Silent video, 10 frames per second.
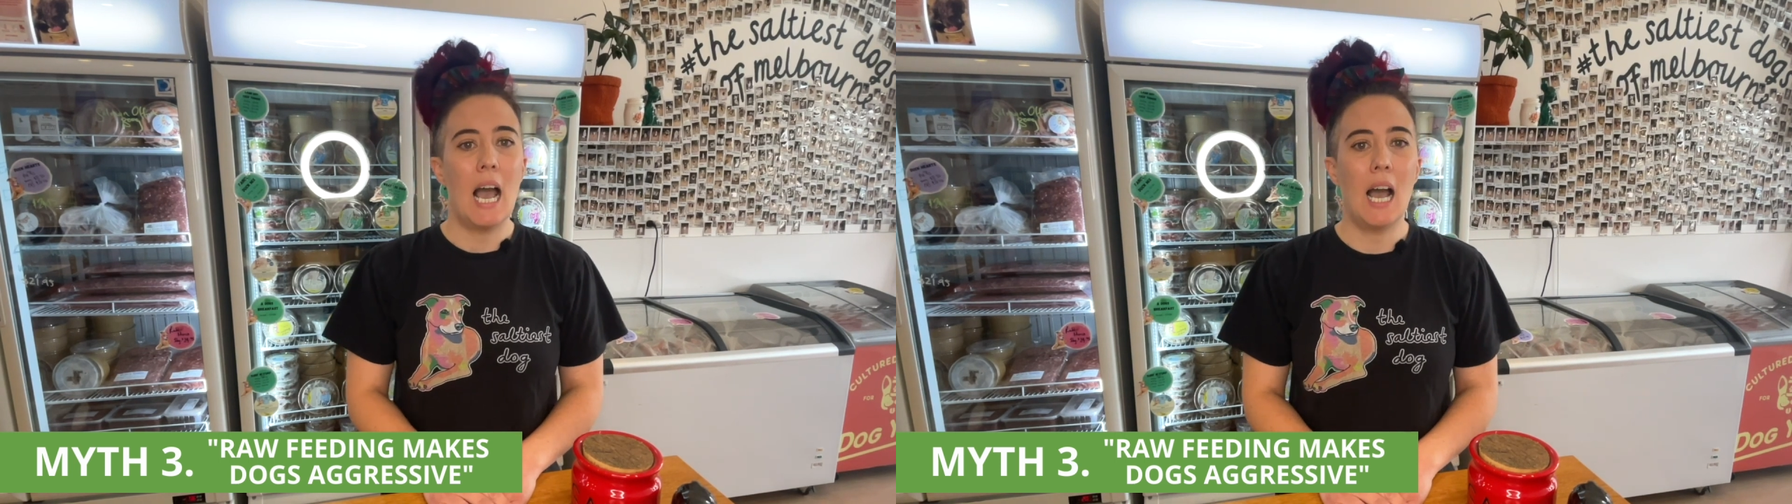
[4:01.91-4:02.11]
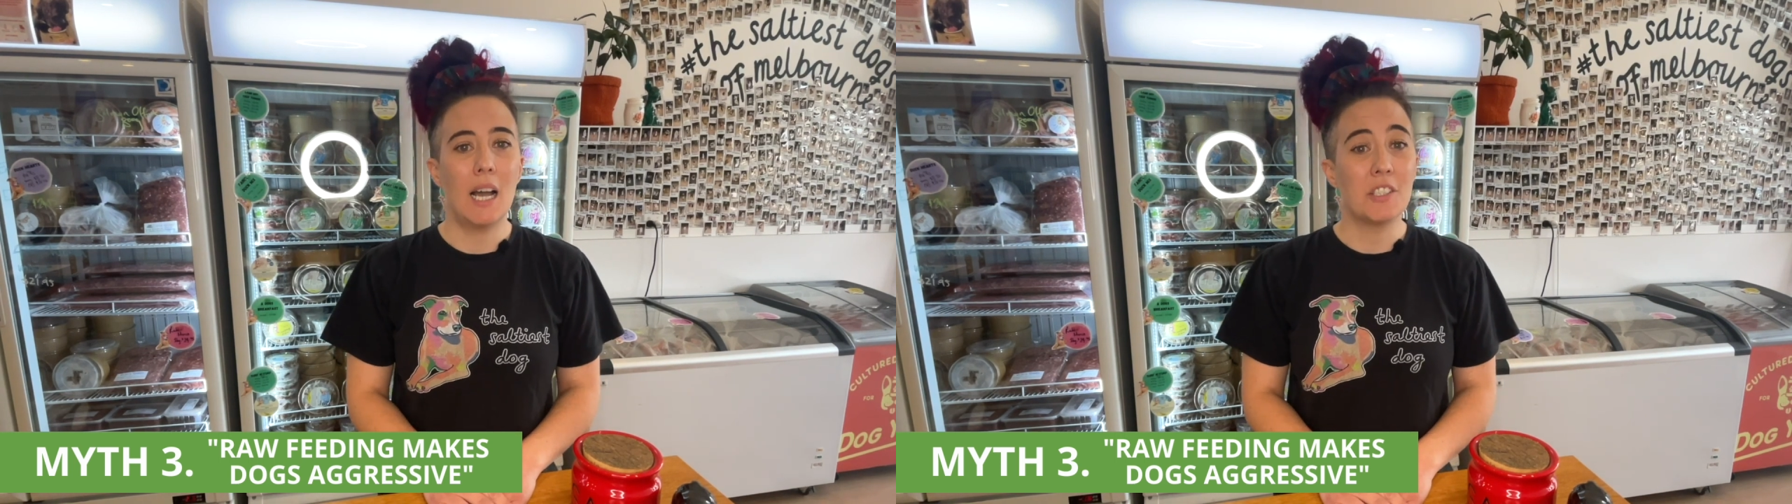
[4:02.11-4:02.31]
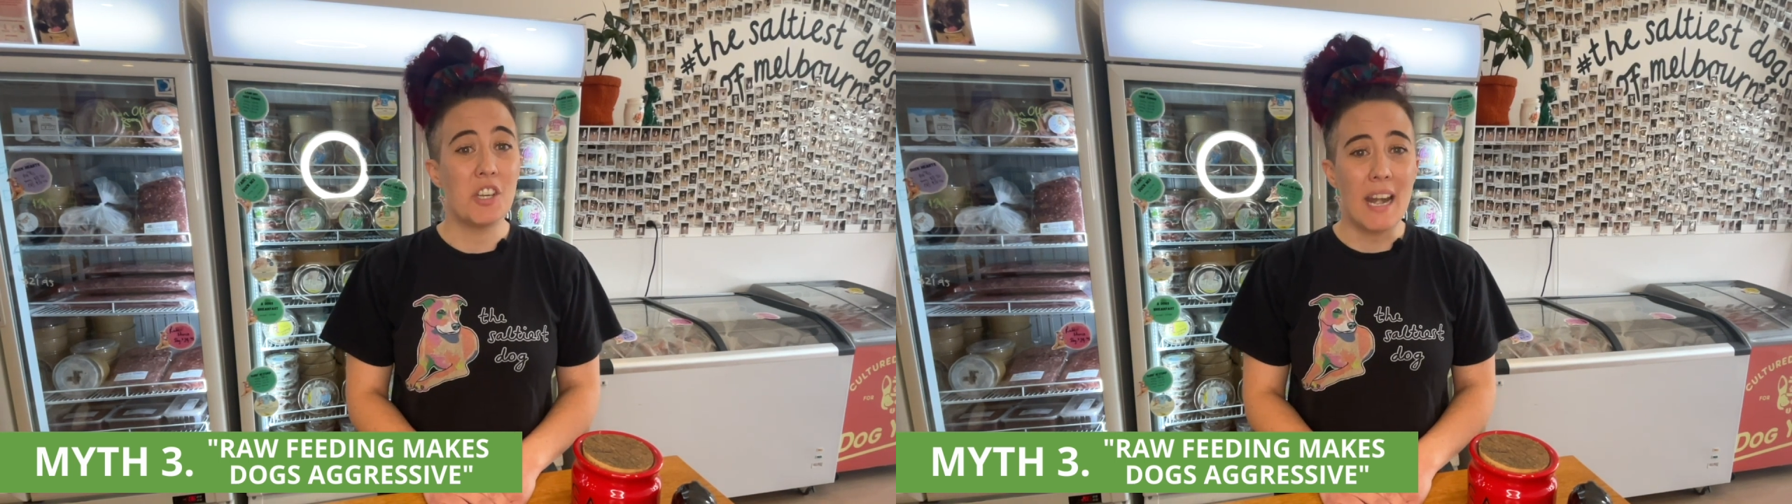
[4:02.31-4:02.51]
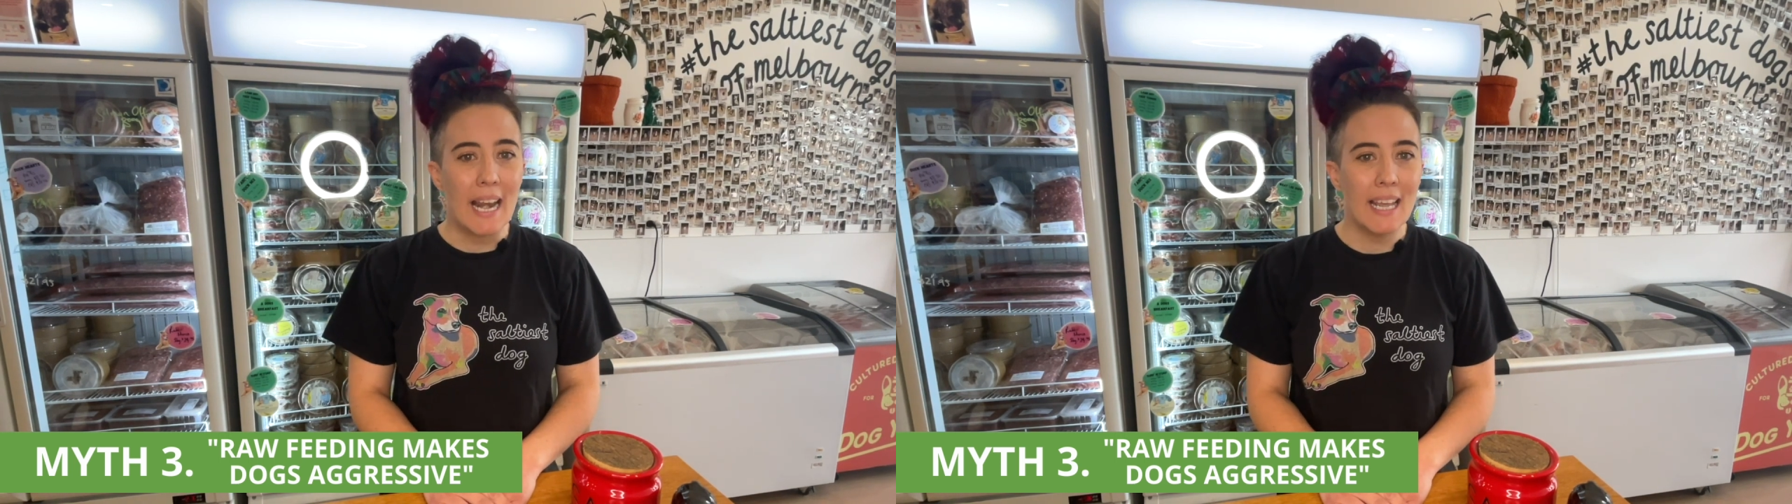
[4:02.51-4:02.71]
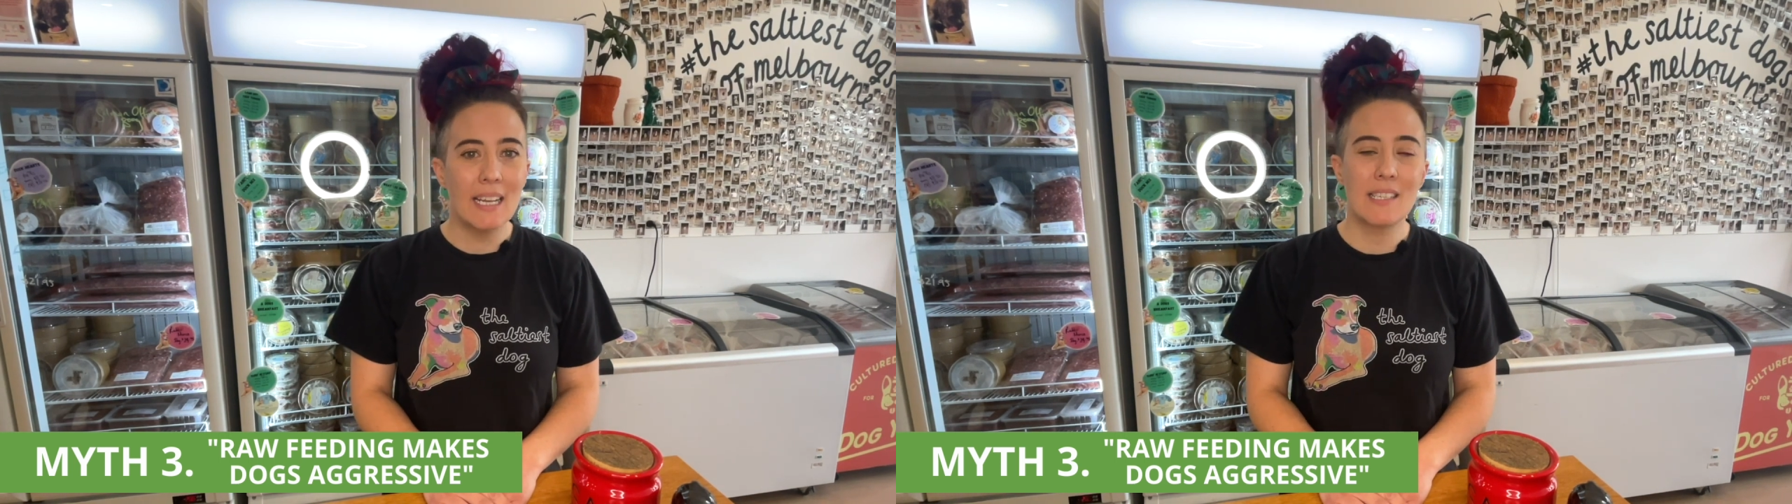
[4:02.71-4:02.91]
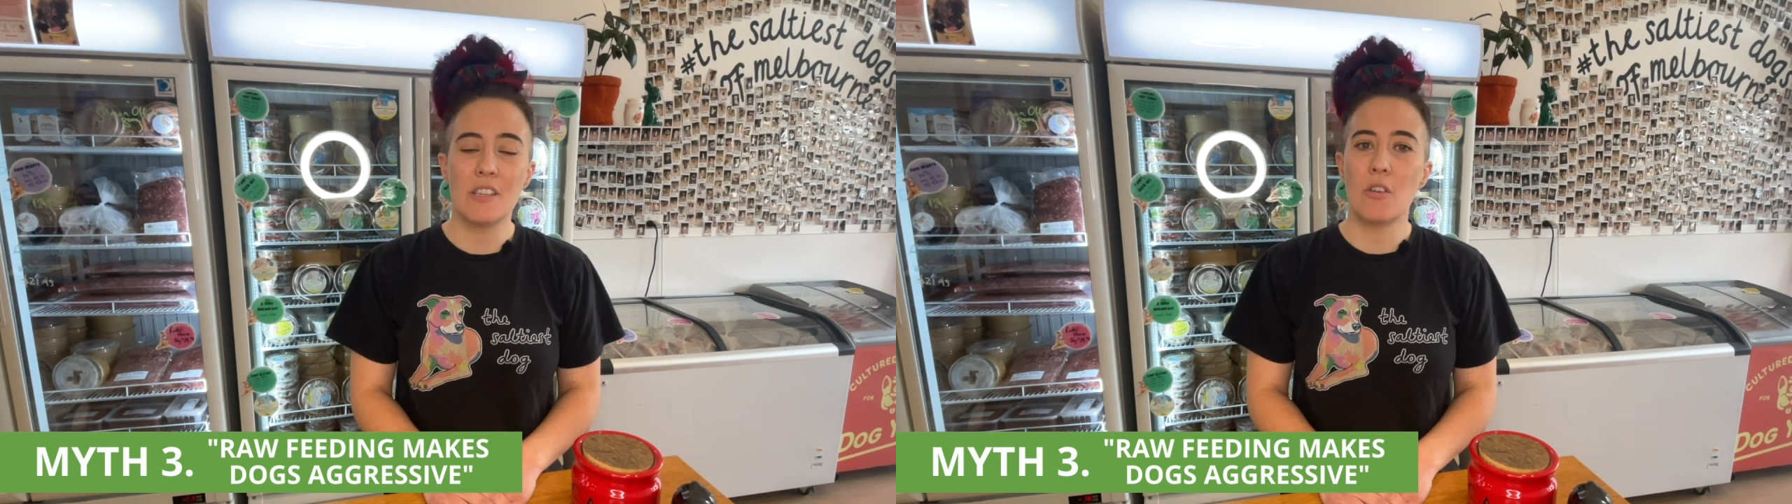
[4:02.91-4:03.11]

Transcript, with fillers: uh, genetics,